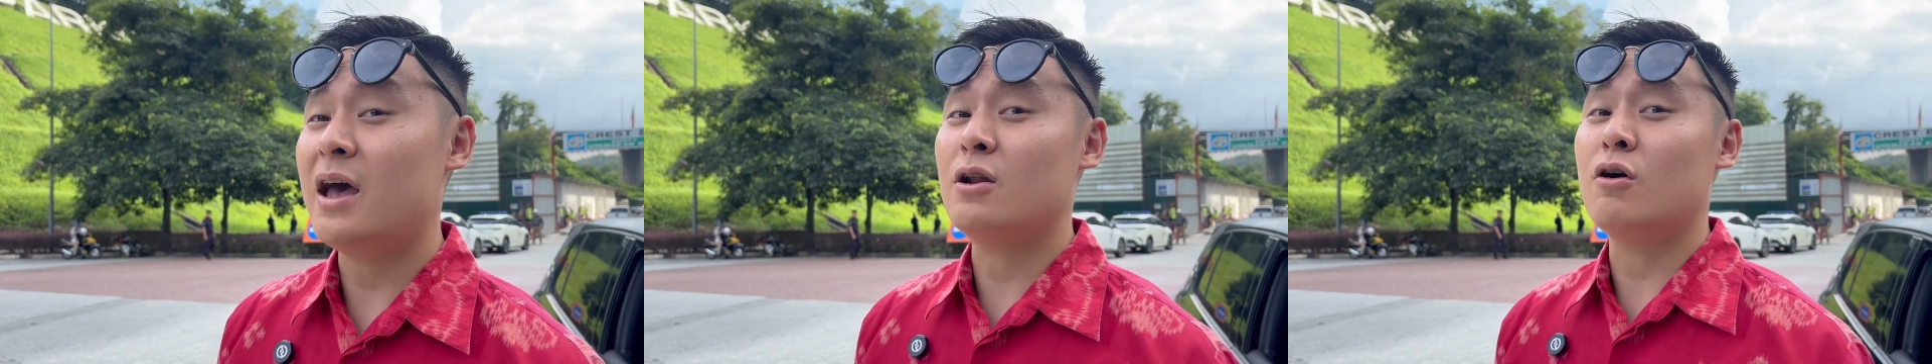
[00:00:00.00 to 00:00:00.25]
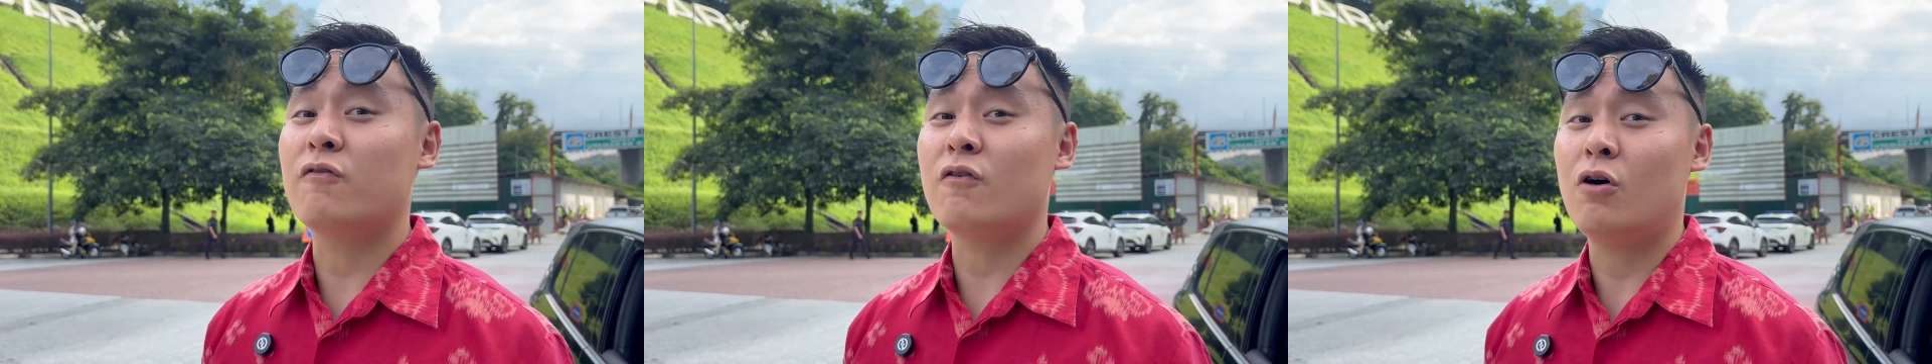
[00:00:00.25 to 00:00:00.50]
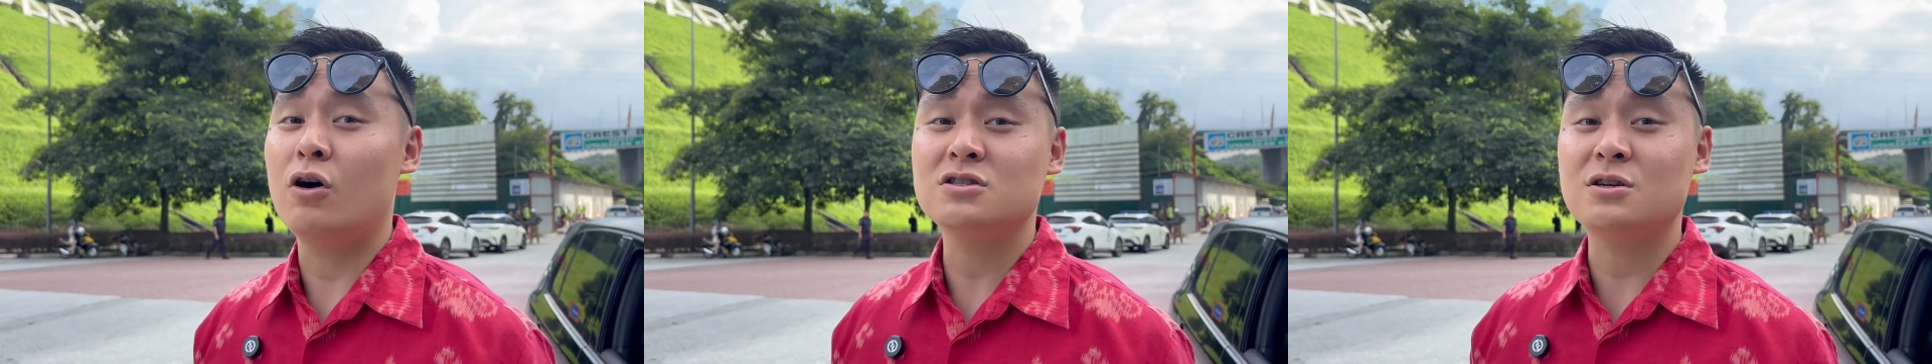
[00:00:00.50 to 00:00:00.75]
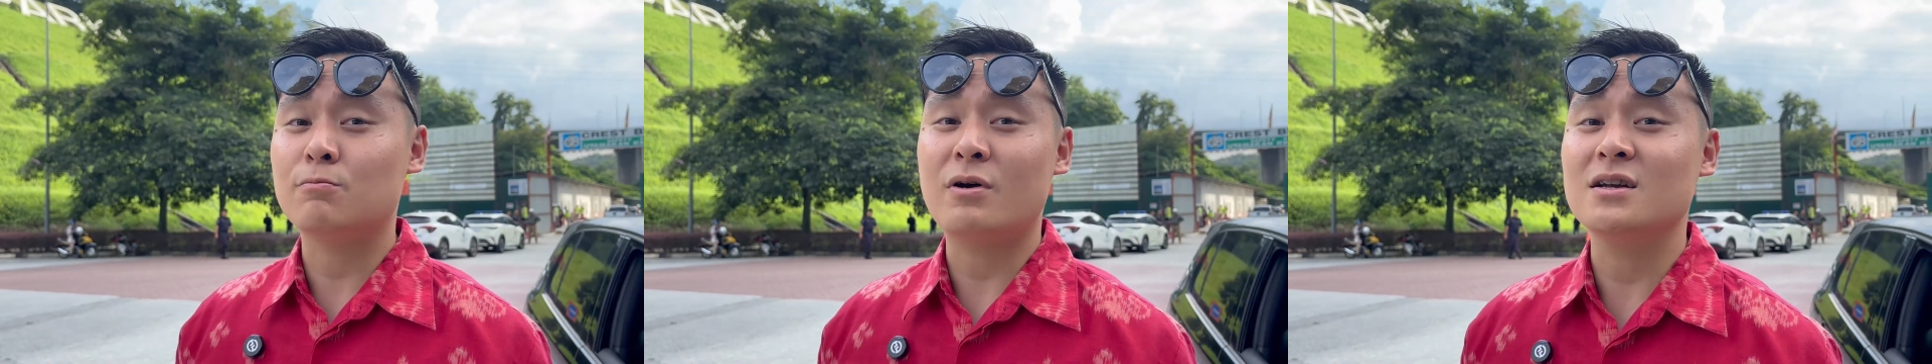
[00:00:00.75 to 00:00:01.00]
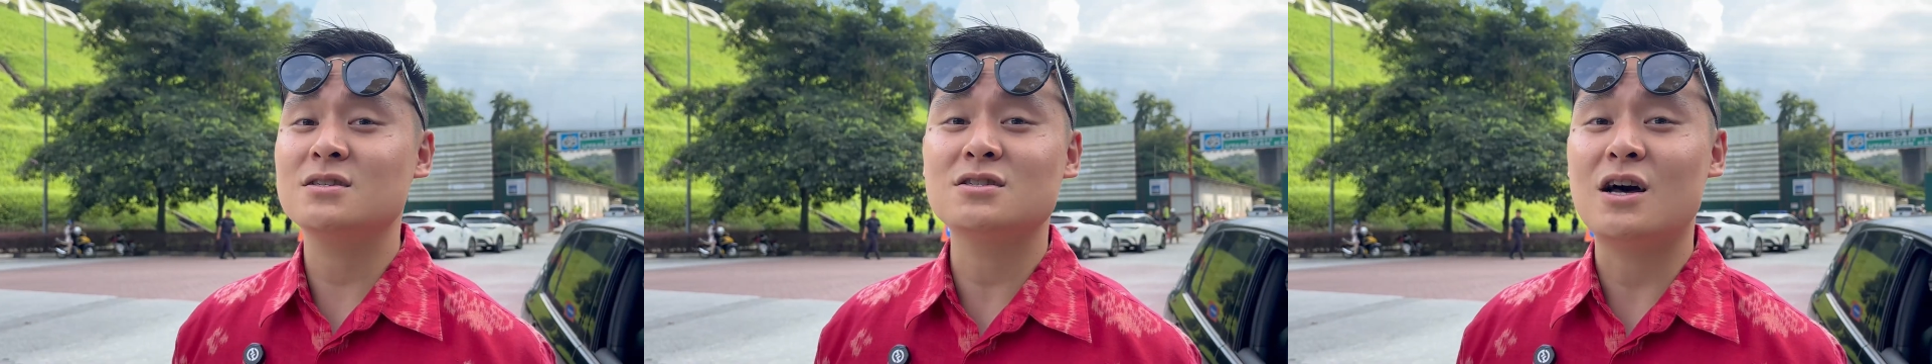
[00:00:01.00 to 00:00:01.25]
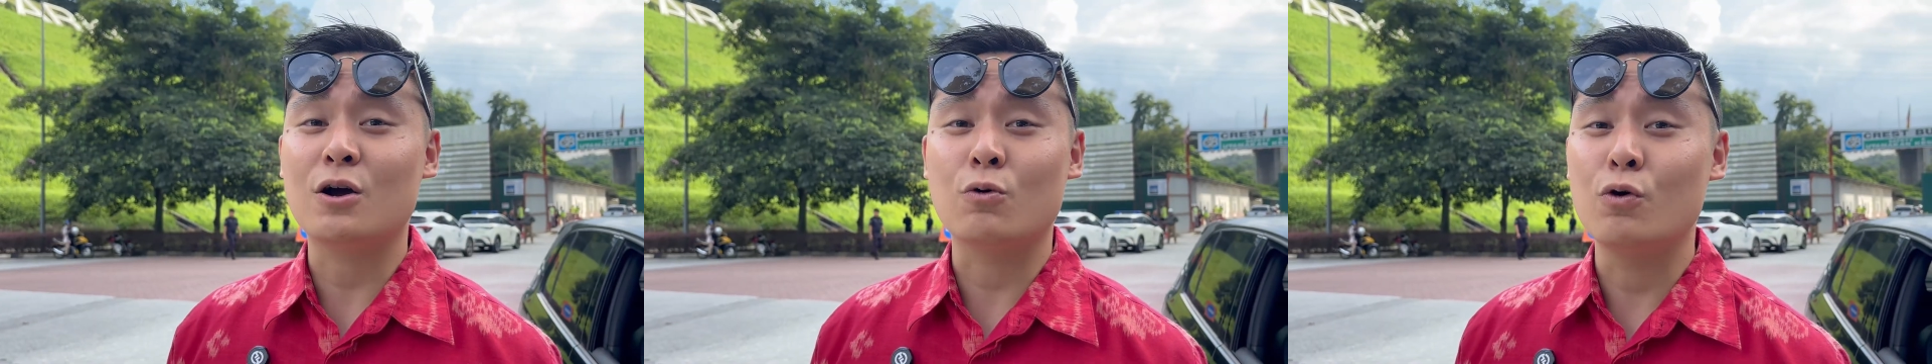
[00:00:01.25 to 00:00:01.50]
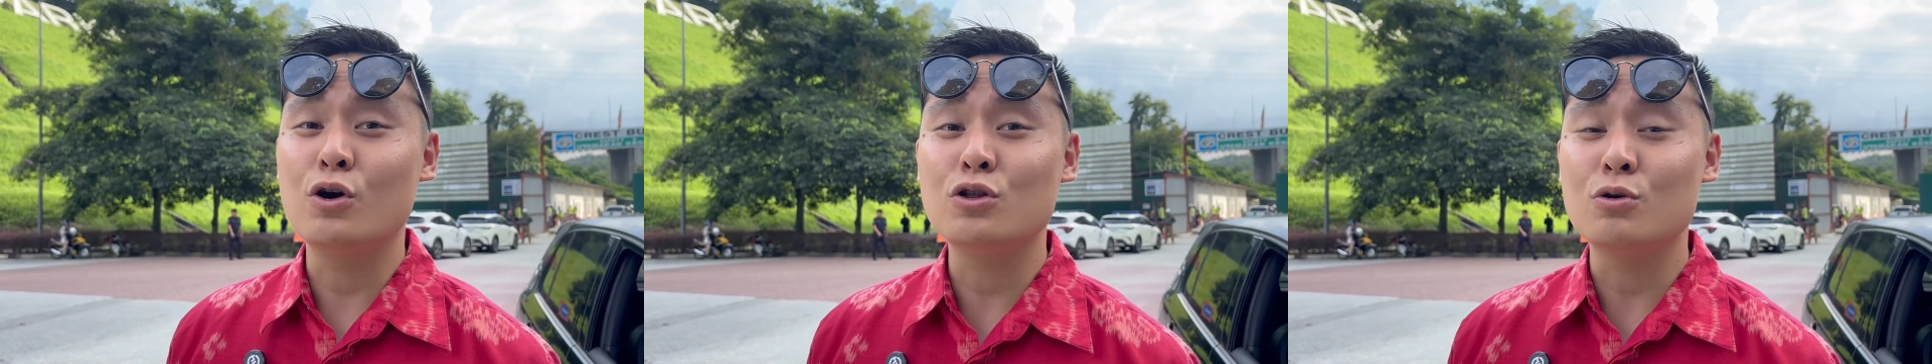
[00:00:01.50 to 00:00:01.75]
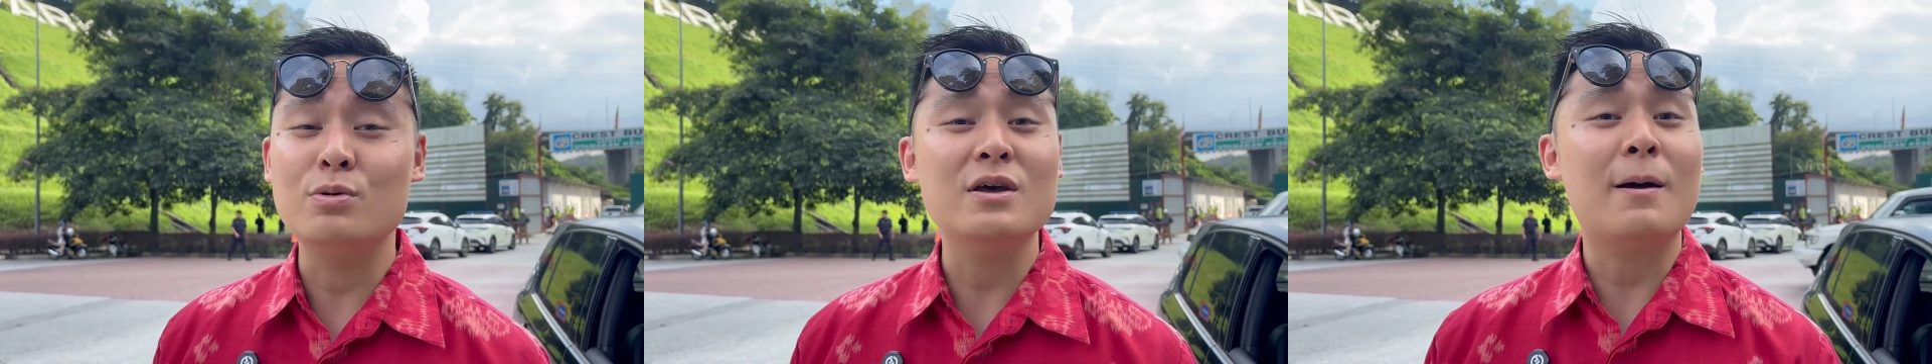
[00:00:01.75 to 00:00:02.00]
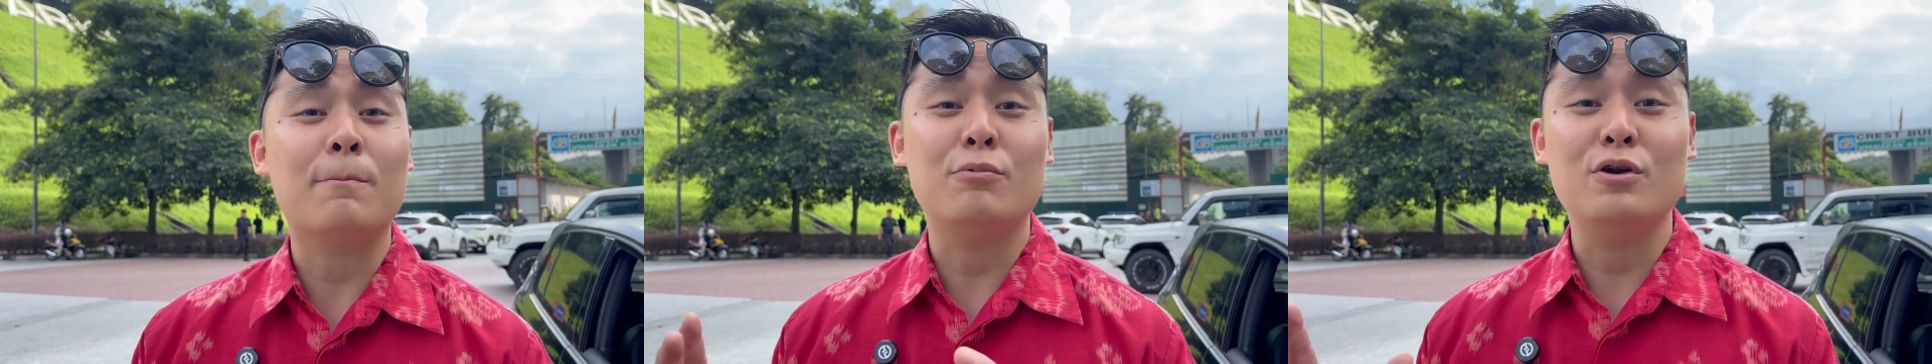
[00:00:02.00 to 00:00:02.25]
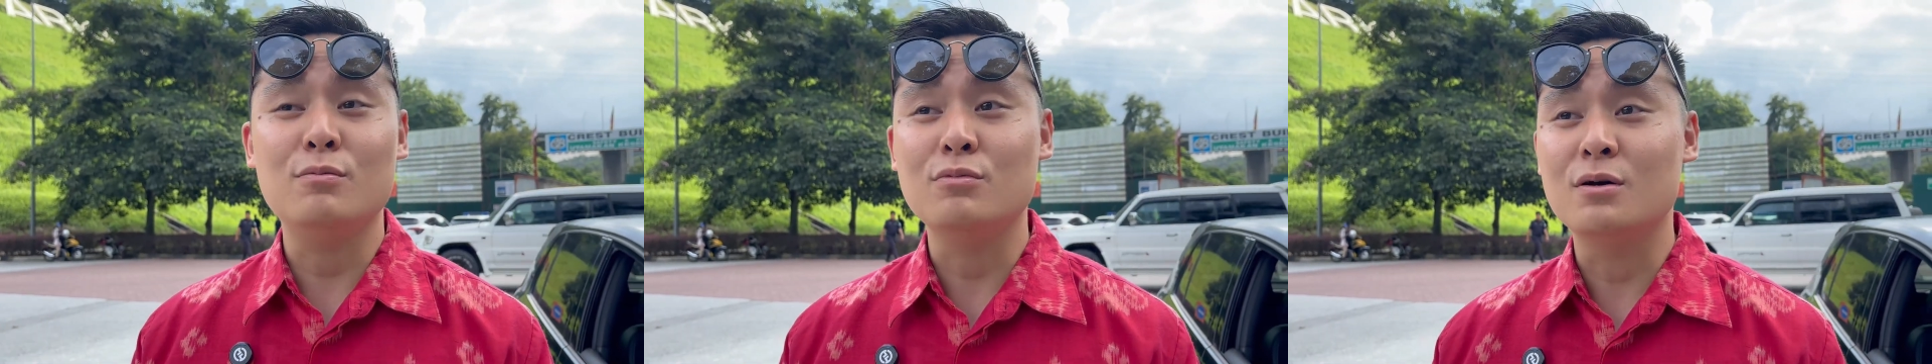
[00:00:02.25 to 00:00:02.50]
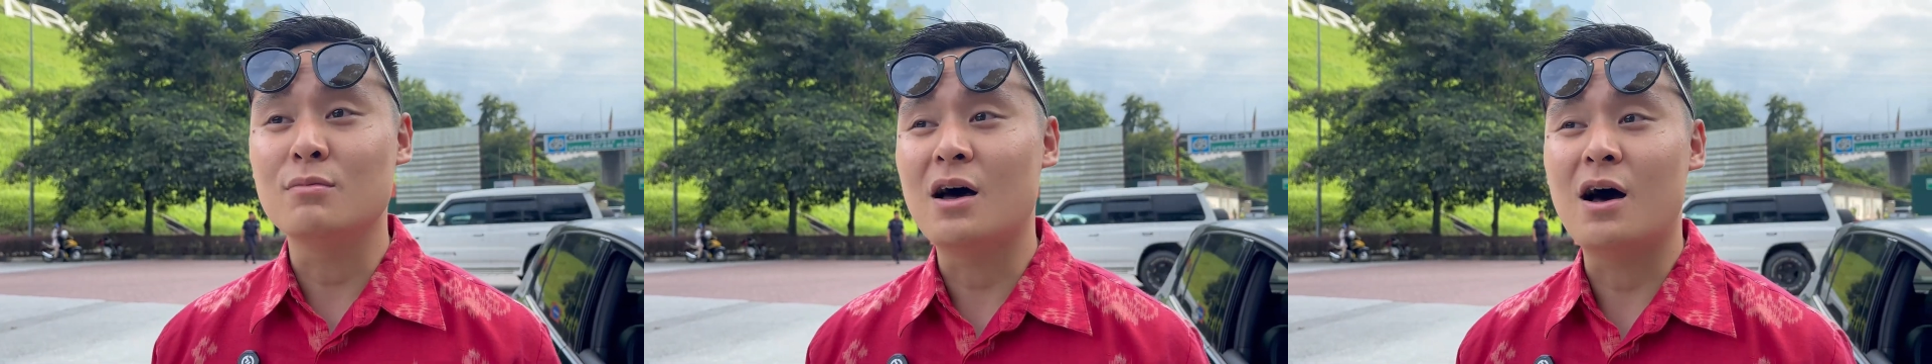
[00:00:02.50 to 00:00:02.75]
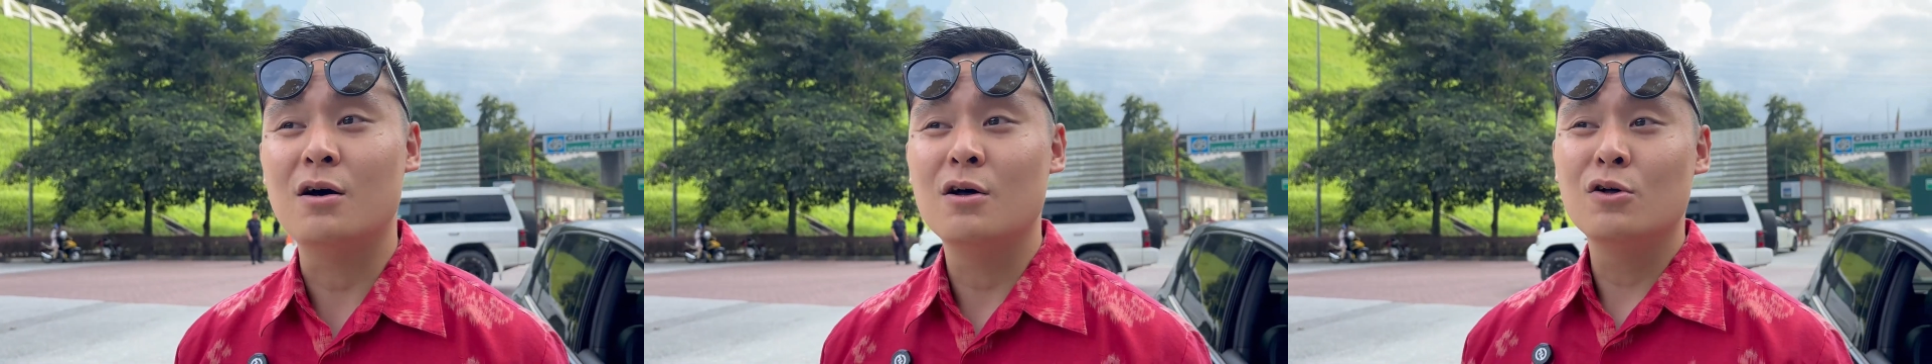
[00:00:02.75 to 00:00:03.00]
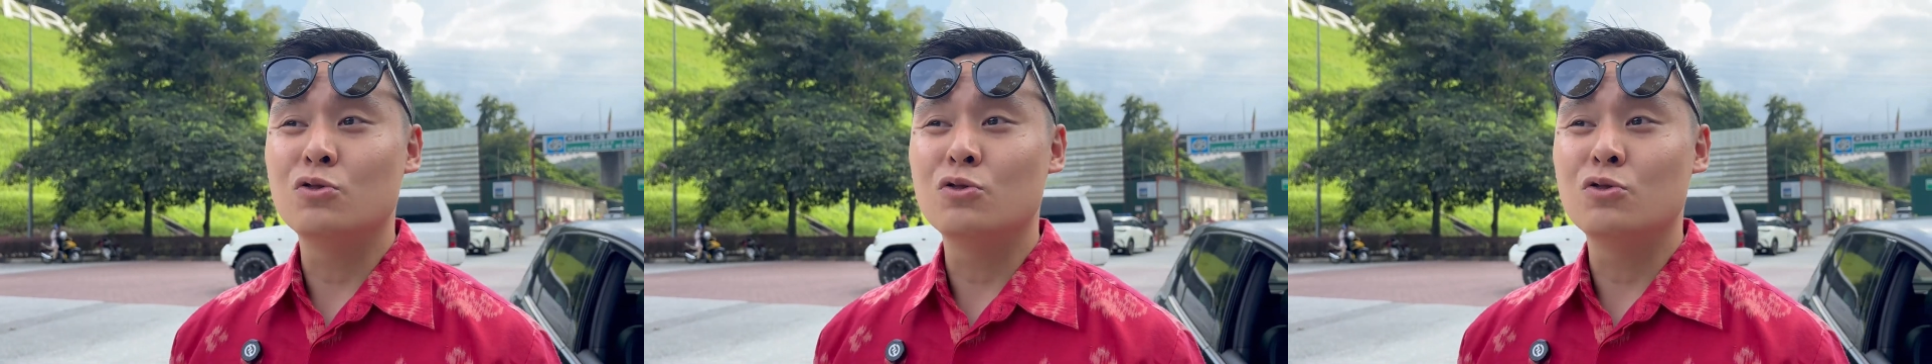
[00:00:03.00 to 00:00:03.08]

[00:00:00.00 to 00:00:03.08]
and of course the prices are going to be at premium lah,